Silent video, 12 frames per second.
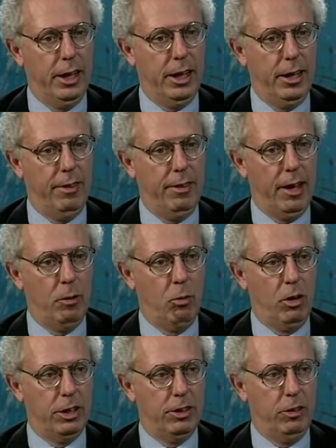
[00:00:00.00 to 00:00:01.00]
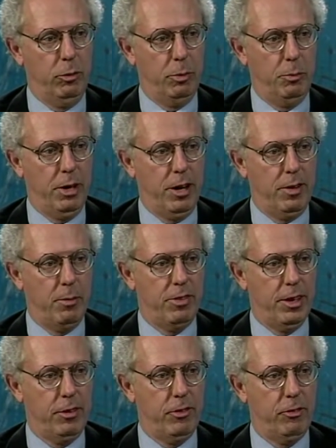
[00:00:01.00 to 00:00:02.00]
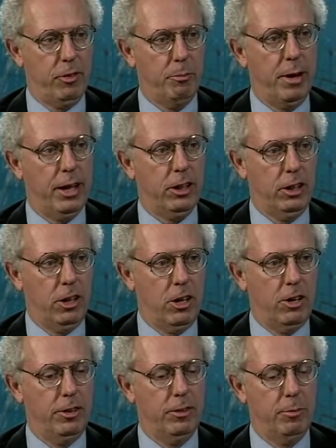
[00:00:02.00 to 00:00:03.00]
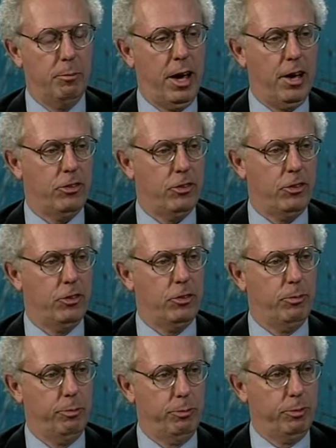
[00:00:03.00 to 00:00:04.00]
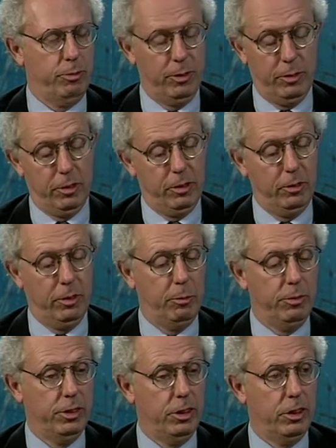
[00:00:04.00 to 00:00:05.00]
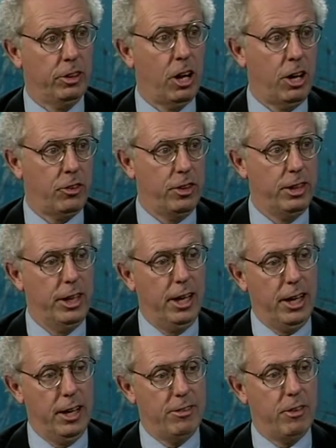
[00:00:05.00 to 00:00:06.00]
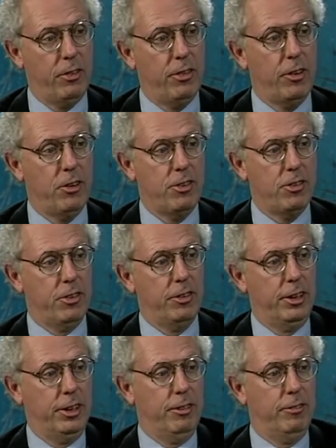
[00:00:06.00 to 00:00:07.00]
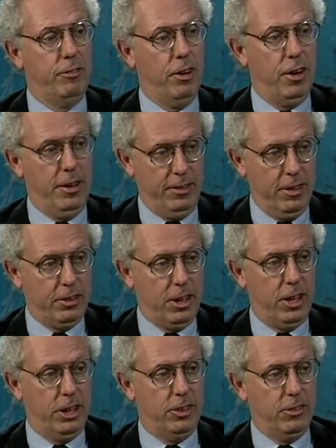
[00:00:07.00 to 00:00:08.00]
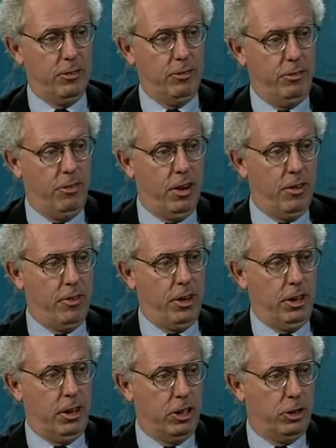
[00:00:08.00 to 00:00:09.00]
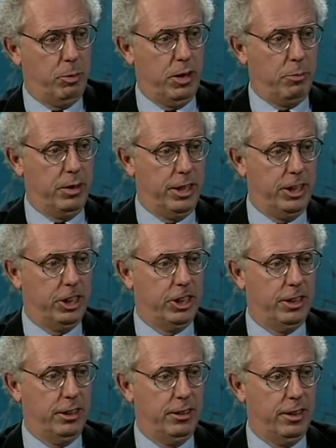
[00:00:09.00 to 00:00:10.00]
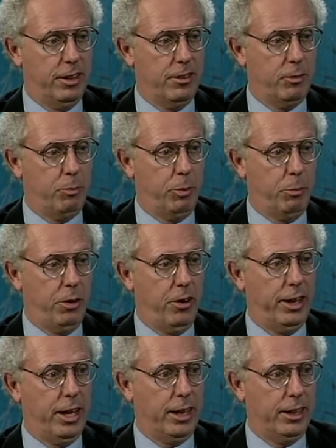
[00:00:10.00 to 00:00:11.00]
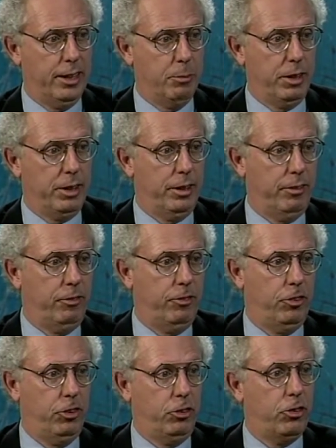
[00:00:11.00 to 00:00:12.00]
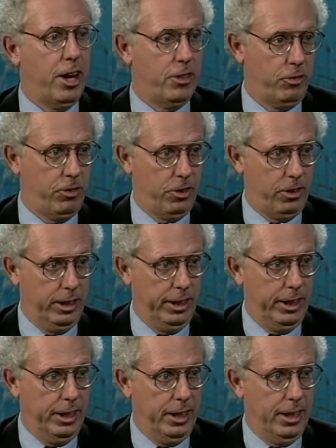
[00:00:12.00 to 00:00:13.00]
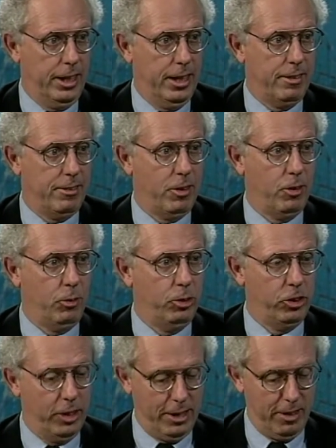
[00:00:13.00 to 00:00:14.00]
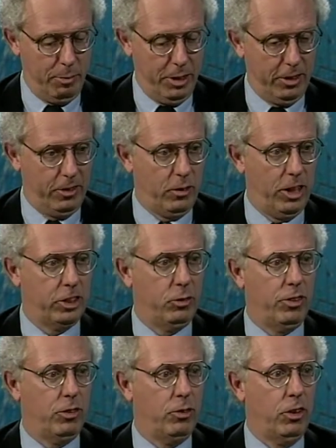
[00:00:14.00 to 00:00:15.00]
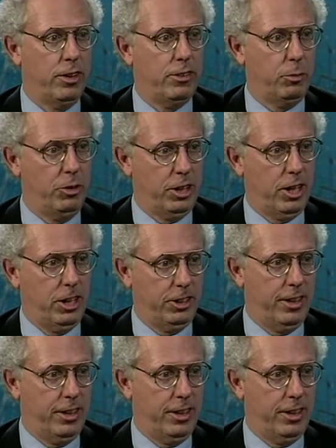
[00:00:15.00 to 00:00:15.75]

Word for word: and they want to prepare themselves for a baccalaureate or master's or, or, or, or right. doctorate. And so there is a very, and this college has a very, very large population that is preparing academically to transfer and so, would you like to speak to the question what the role is of community college in